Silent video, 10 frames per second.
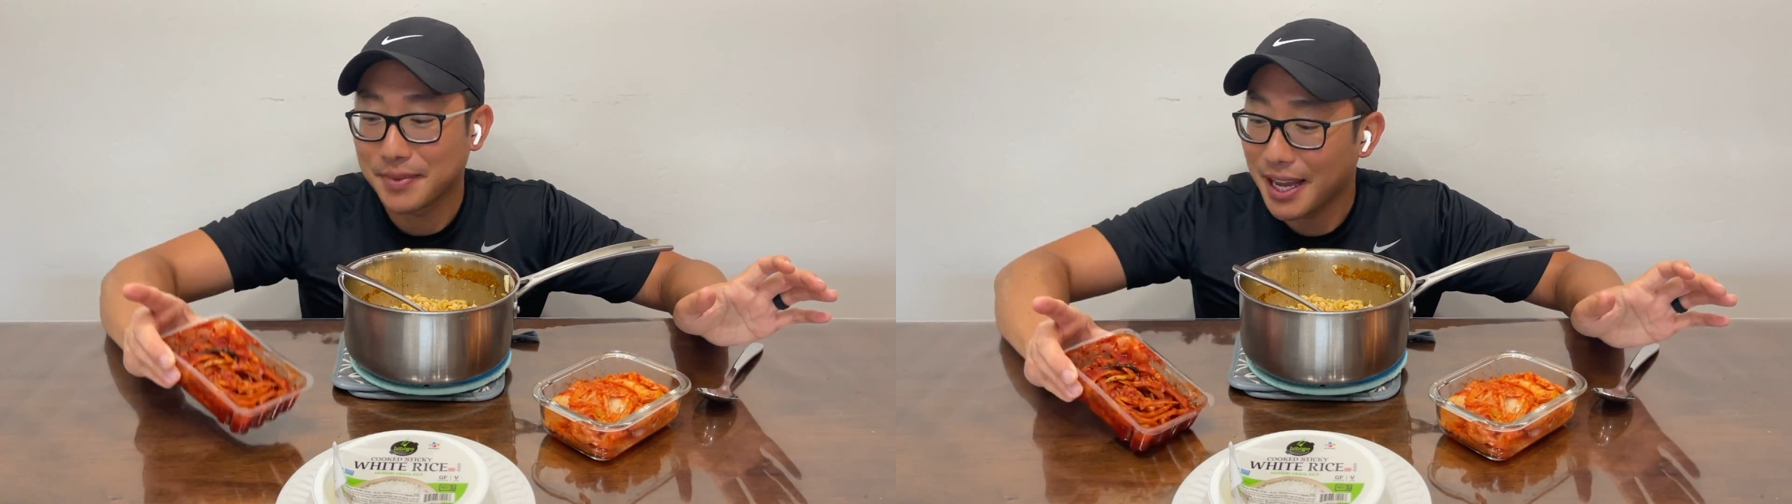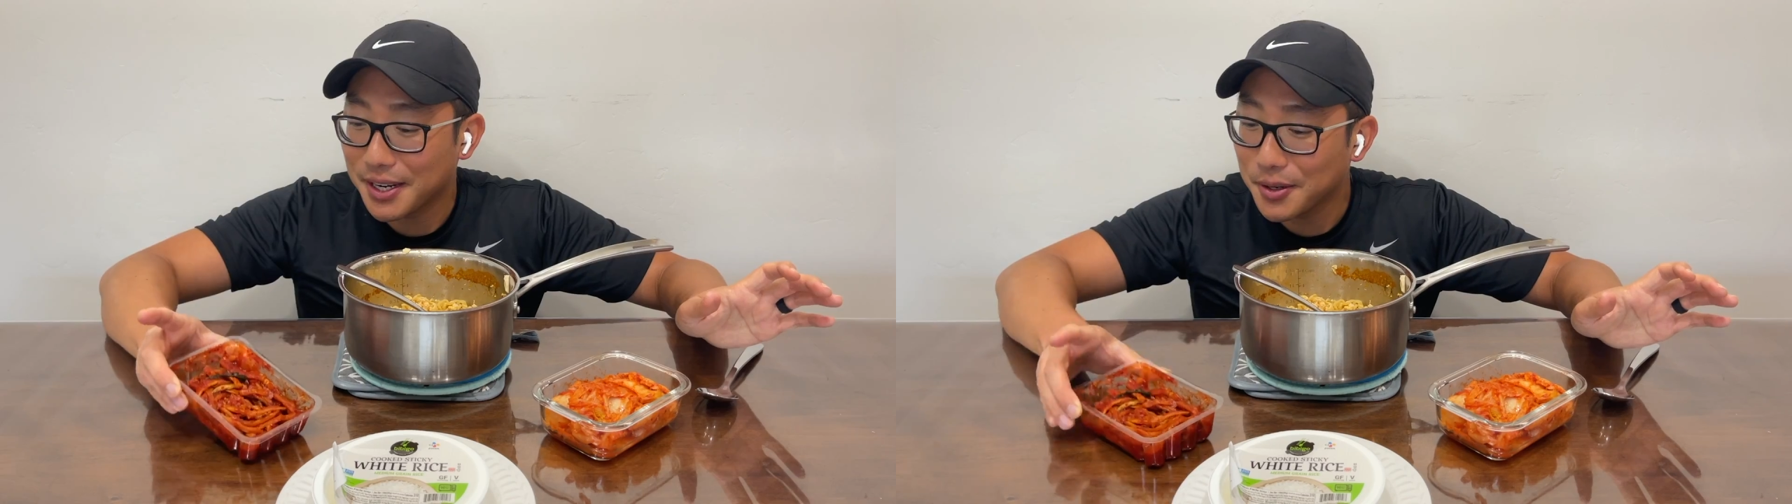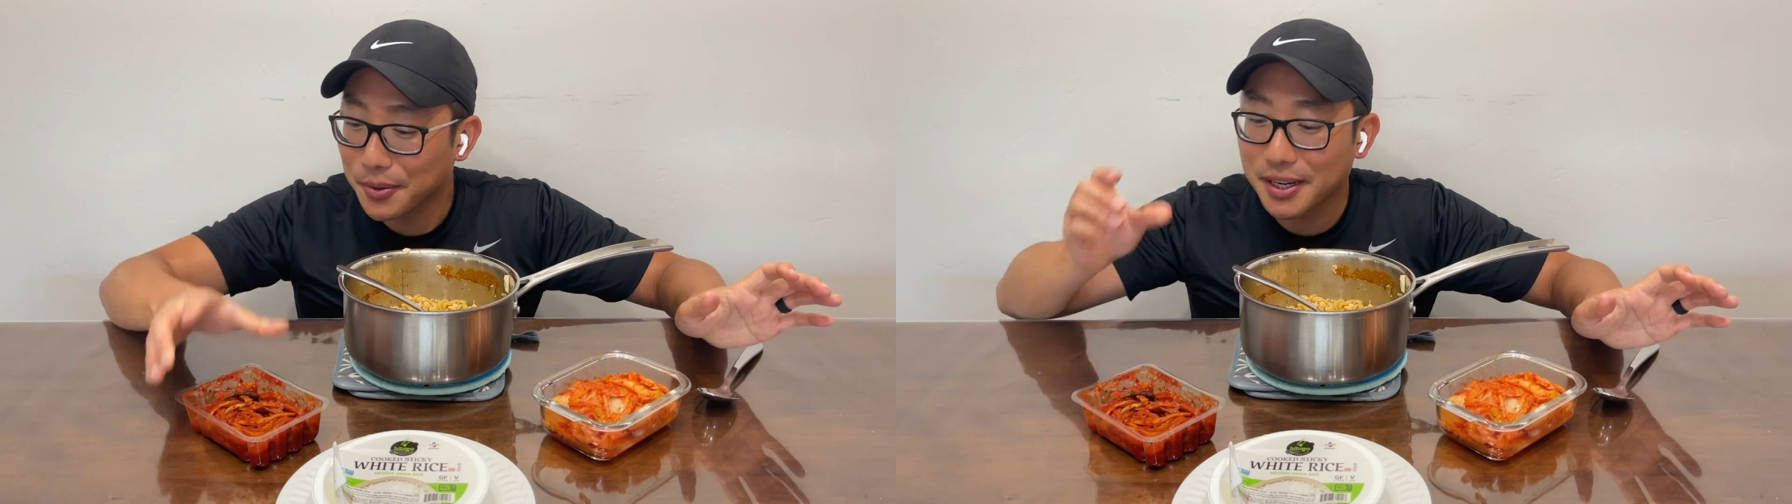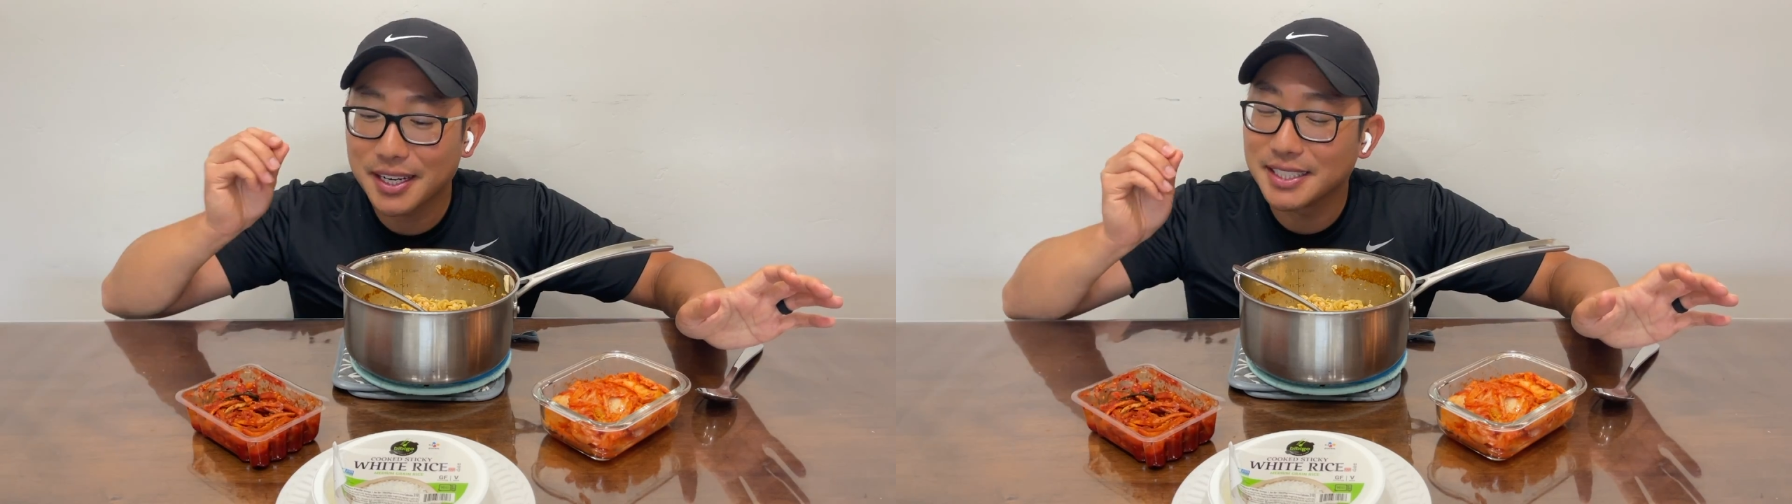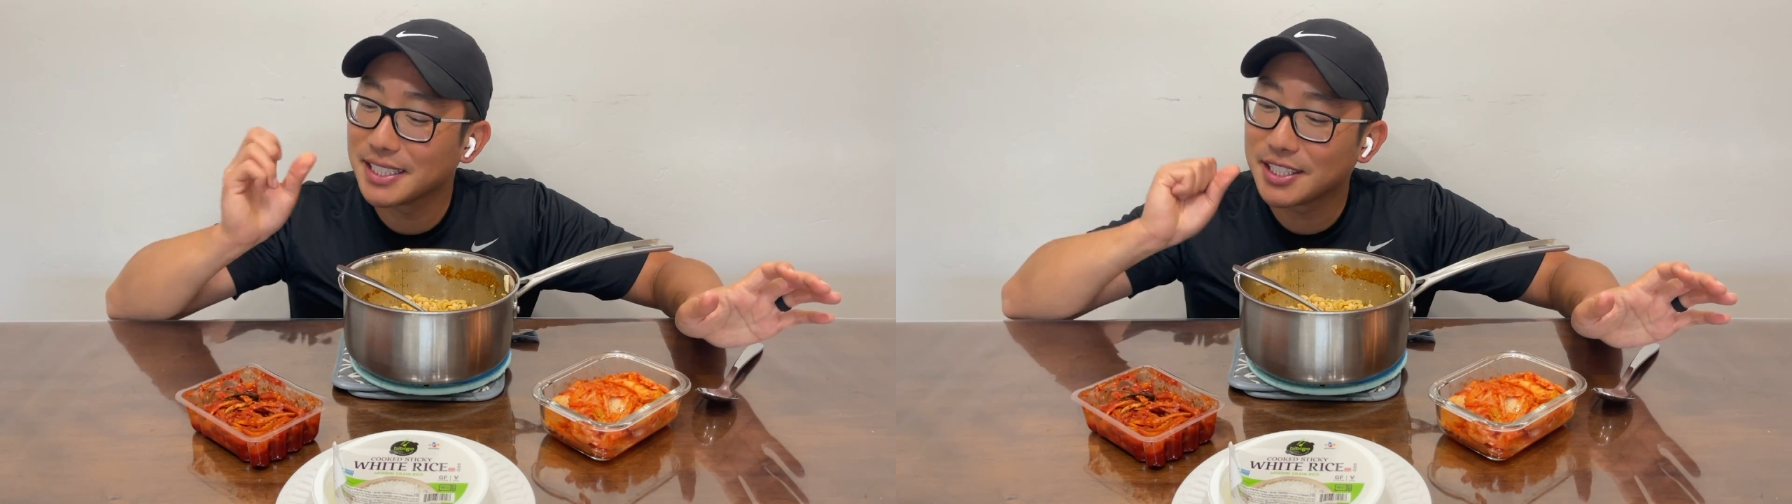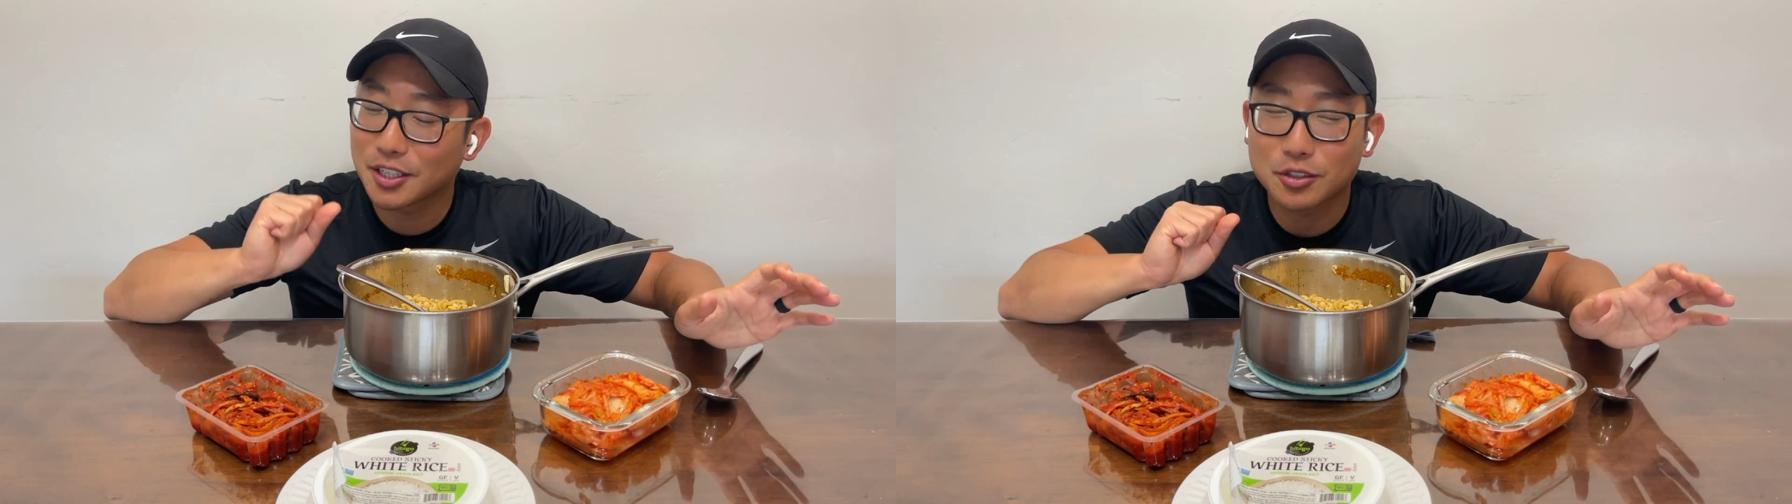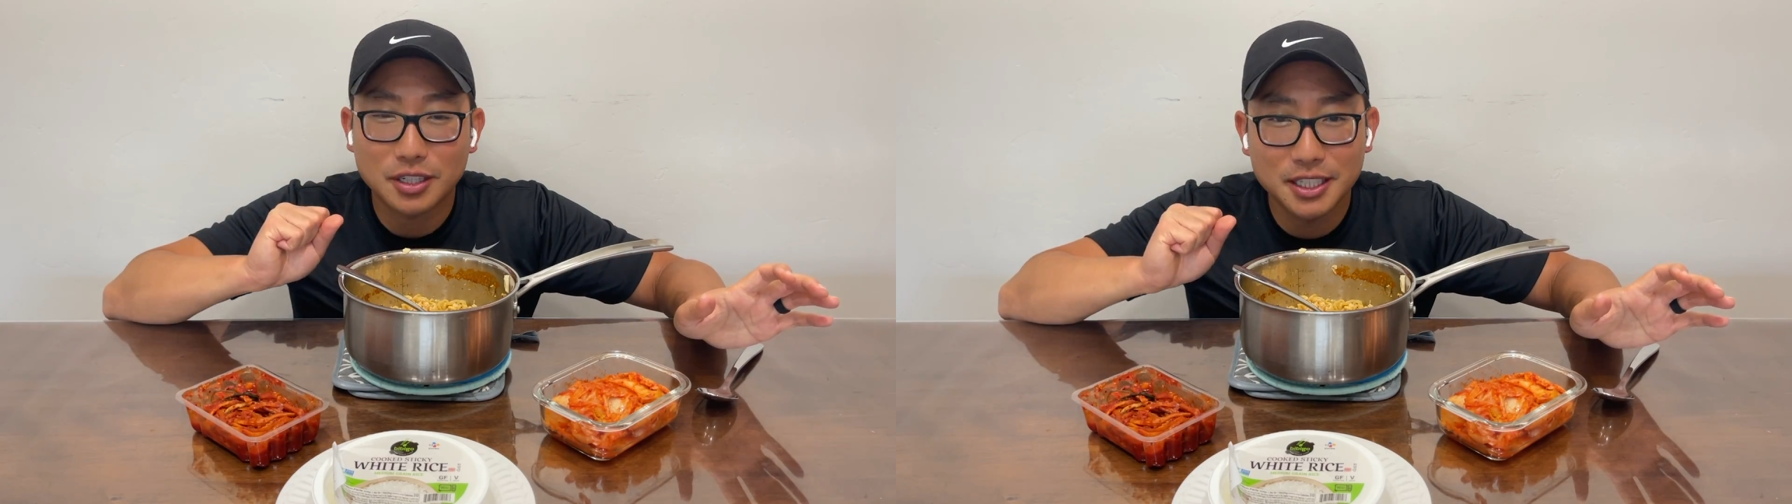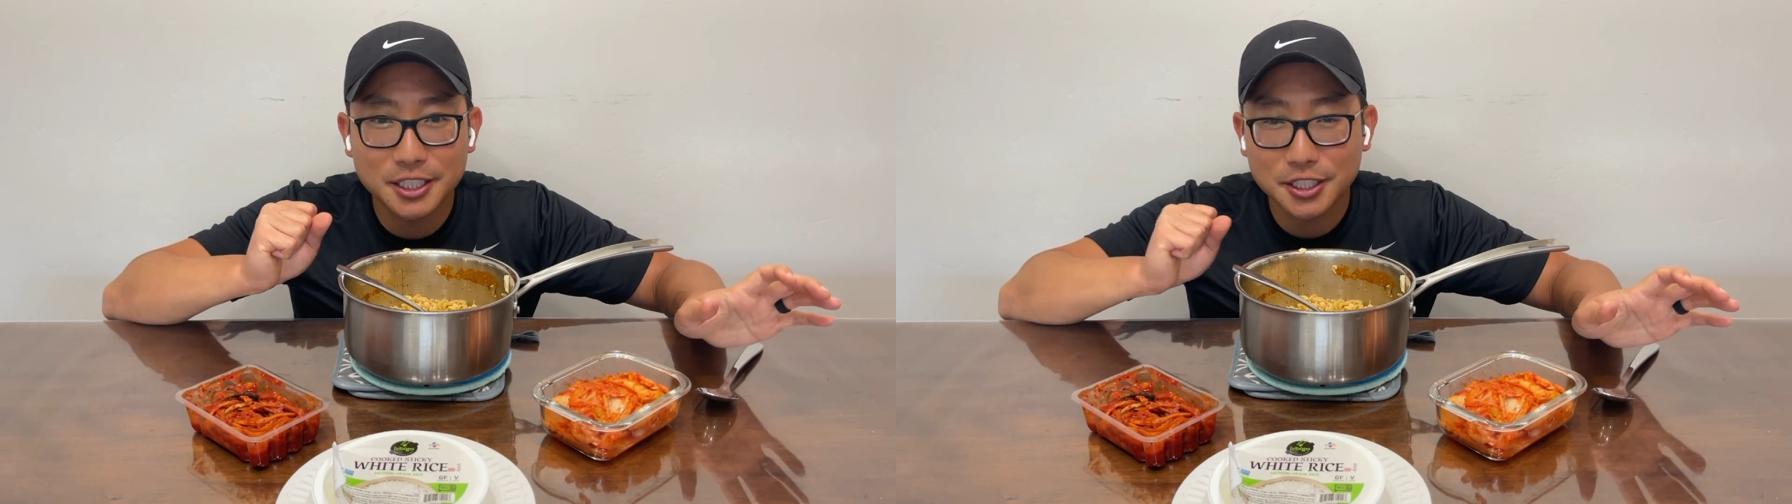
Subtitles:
I don't know what it is. It's the crunch,